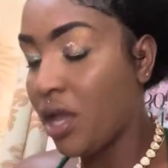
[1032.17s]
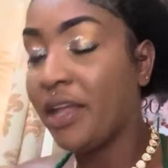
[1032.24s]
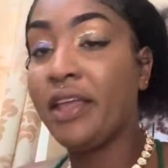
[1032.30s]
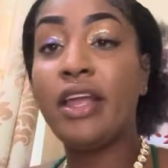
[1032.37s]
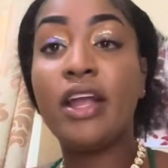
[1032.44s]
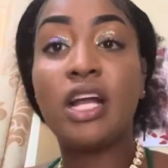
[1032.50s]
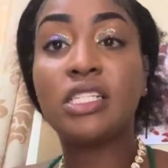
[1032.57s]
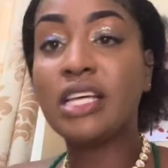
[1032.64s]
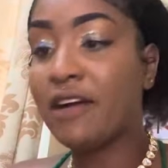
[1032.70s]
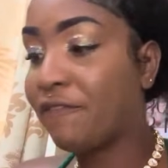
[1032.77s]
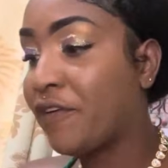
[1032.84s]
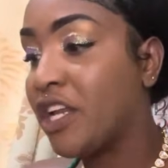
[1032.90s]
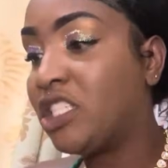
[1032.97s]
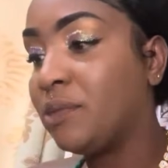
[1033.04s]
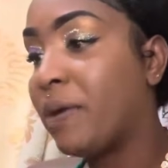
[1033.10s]
Years of
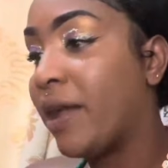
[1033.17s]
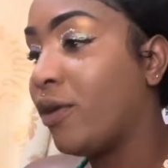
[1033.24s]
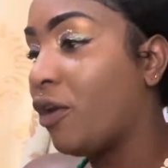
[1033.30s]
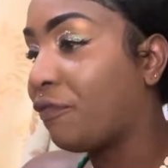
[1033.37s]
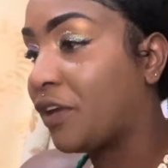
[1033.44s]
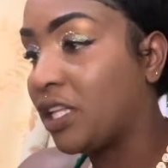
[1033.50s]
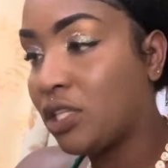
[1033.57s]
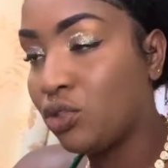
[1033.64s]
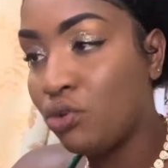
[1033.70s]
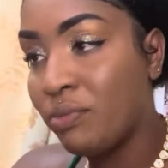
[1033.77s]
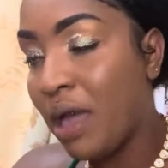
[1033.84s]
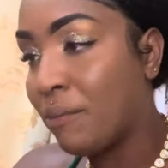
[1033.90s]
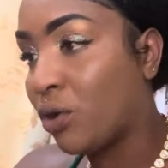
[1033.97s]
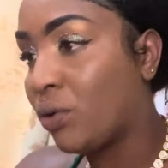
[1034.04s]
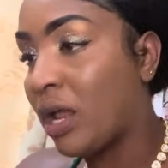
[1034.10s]
friendship, enough Kitty do me
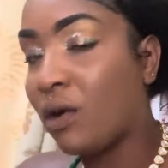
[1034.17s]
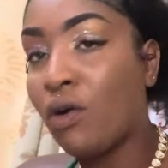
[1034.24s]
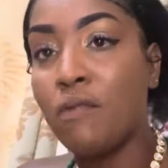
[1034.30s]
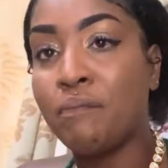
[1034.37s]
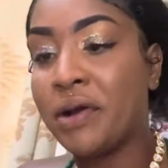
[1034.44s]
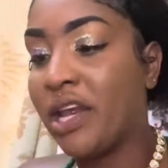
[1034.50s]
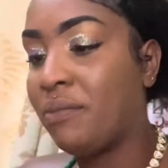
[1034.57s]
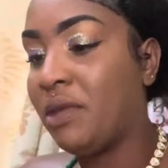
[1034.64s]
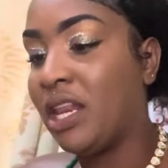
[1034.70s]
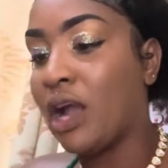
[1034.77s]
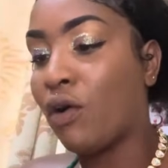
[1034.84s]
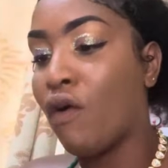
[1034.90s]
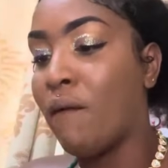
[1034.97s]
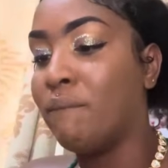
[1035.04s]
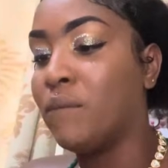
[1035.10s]
and I could accompany me that
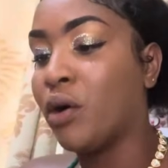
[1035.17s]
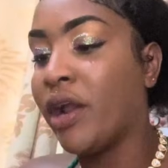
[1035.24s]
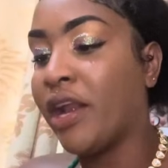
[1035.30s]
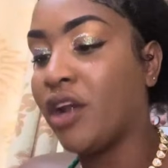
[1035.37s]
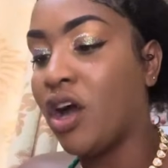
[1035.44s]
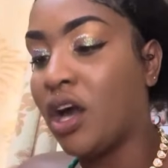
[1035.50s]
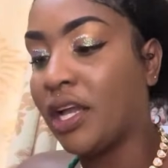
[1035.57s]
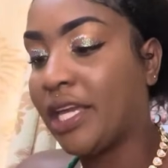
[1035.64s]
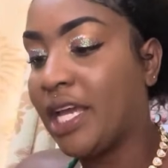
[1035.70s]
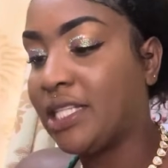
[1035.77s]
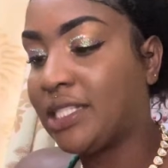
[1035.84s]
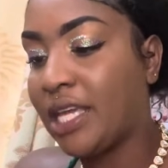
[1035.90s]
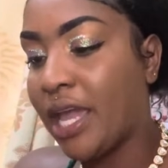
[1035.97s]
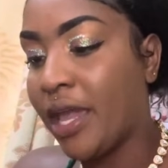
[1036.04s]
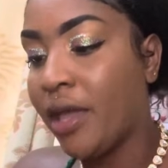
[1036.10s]
come bring down
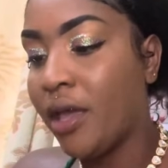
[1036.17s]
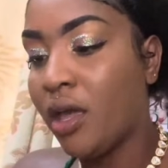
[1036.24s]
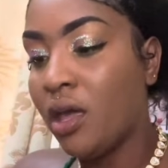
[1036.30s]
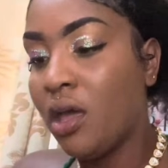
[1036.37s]
Kitty.